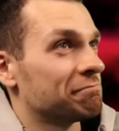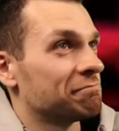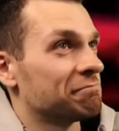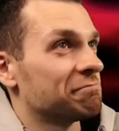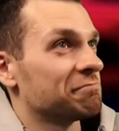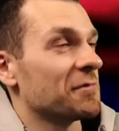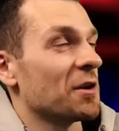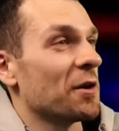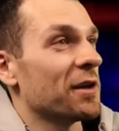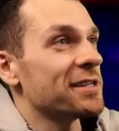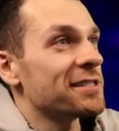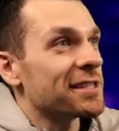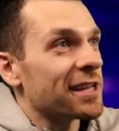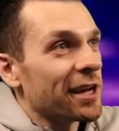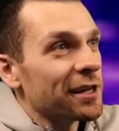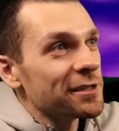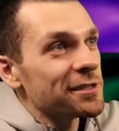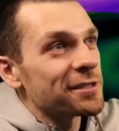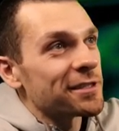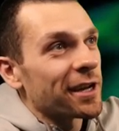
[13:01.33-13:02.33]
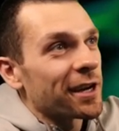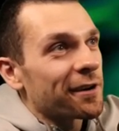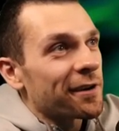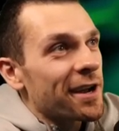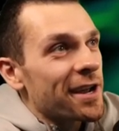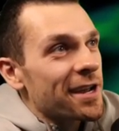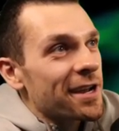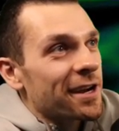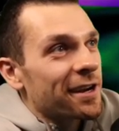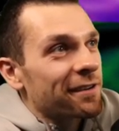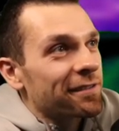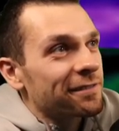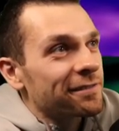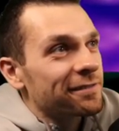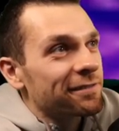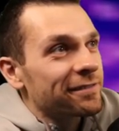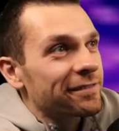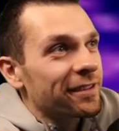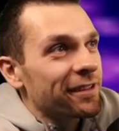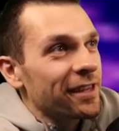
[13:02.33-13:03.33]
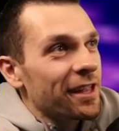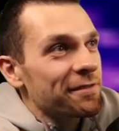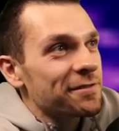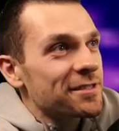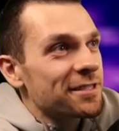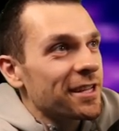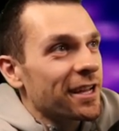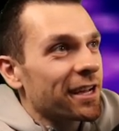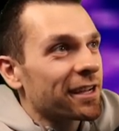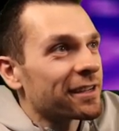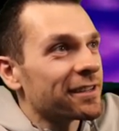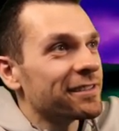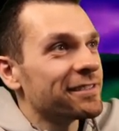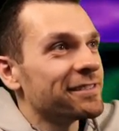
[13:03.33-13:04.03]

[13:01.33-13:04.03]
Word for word: Yo, that's the L-stick right here. The left stick.